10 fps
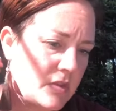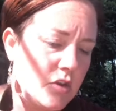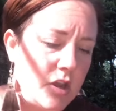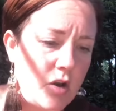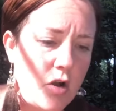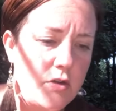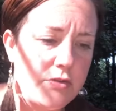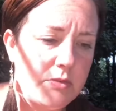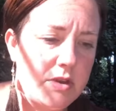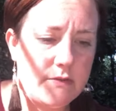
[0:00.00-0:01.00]
You get all
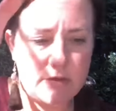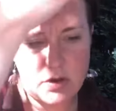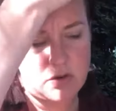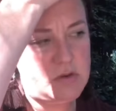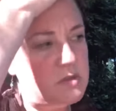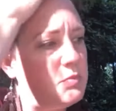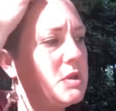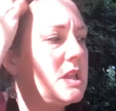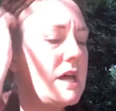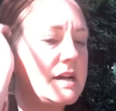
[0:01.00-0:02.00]
three of those,
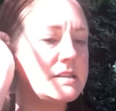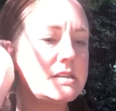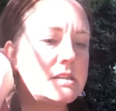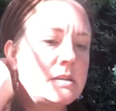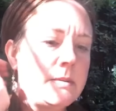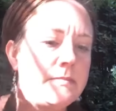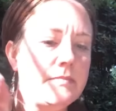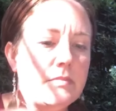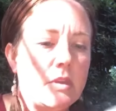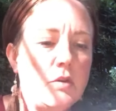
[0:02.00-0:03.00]
plus
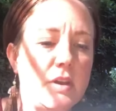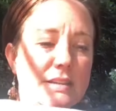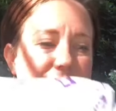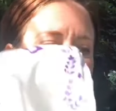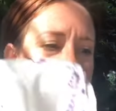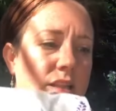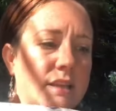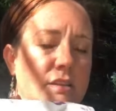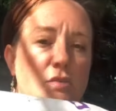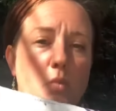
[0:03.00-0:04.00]
you get
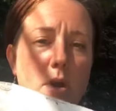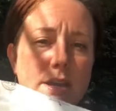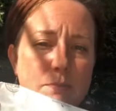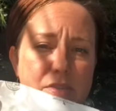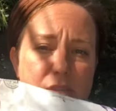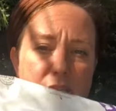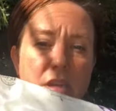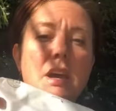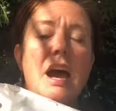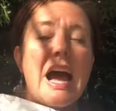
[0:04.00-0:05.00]
seedlings wipes.
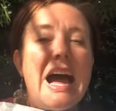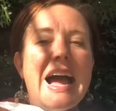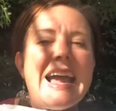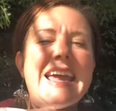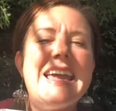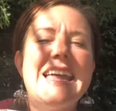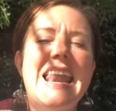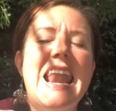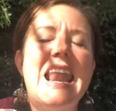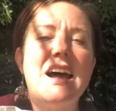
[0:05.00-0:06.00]

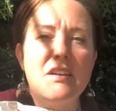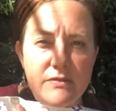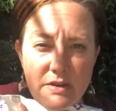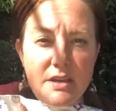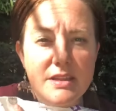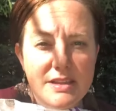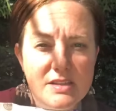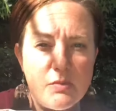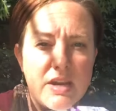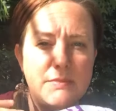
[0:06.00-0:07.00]
I love
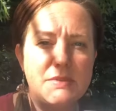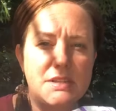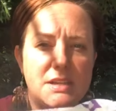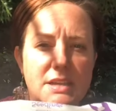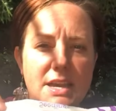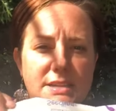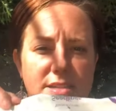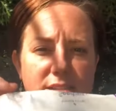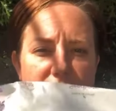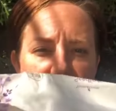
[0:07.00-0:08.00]
these wipes.
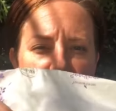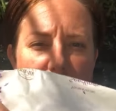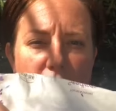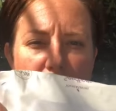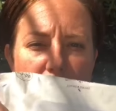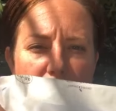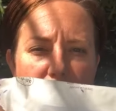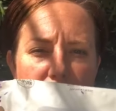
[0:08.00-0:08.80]
Yes, they are.